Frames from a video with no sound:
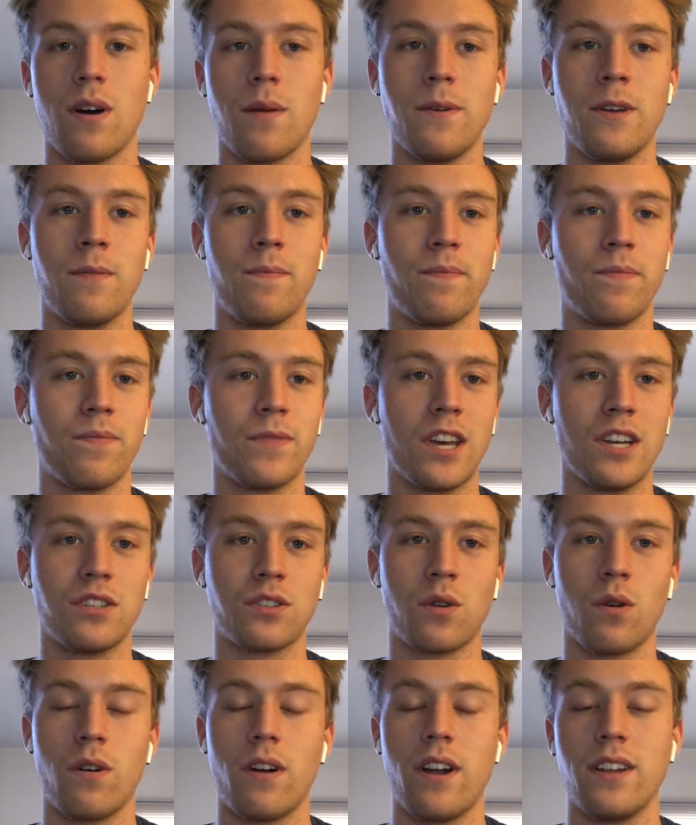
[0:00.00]
I mean, they
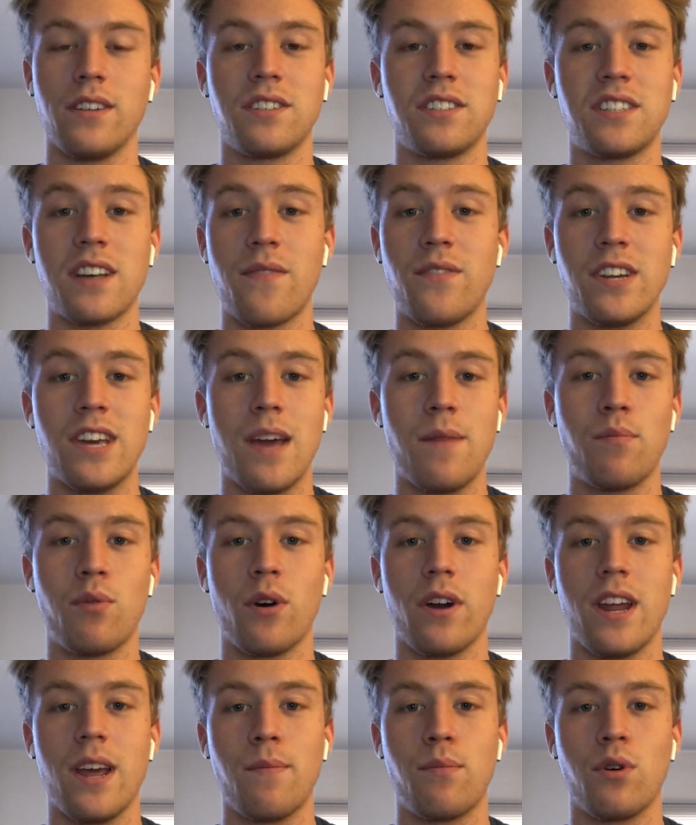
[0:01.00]
score at
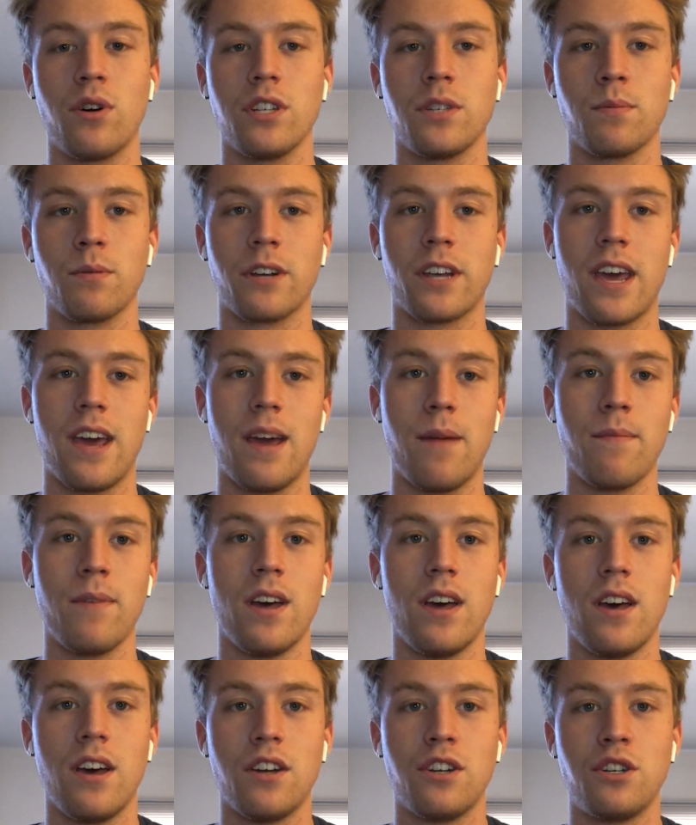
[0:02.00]
78.8 points per game,
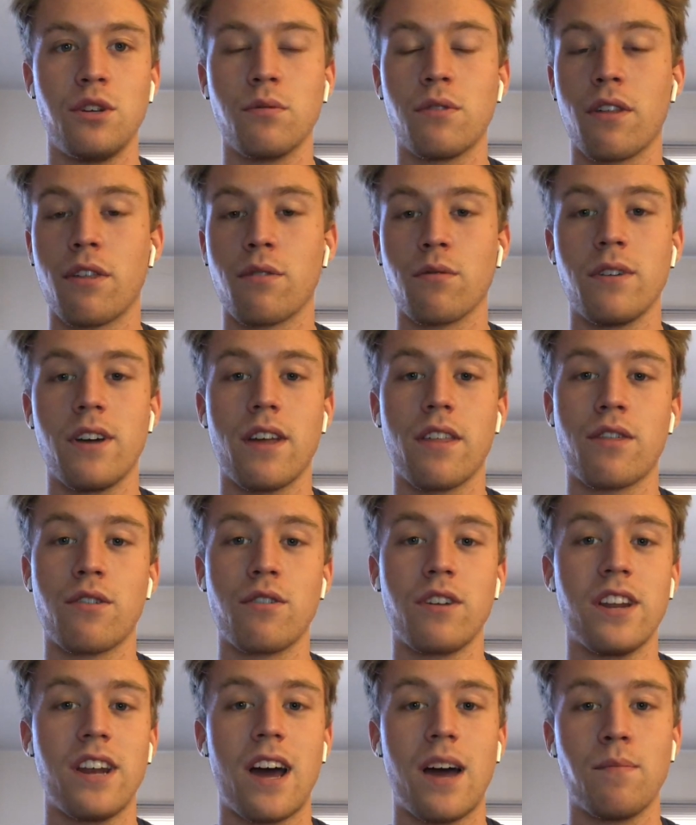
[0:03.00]
shoot the three at
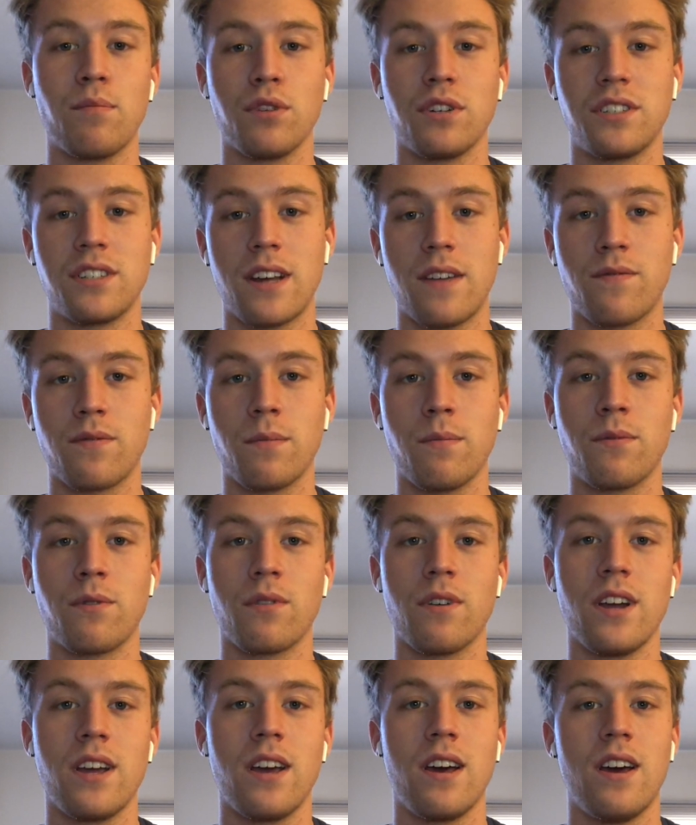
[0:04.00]
39% from
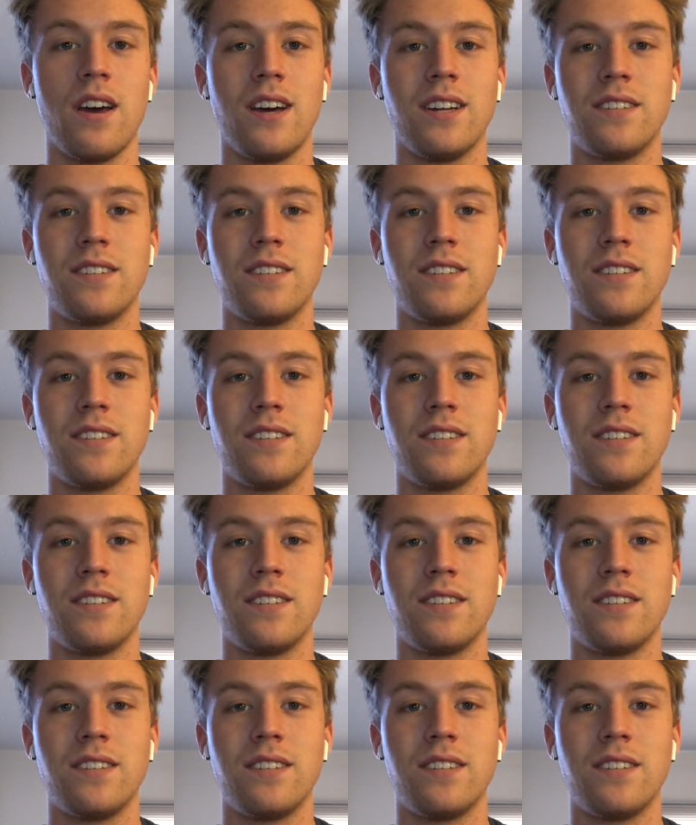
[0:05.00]
three,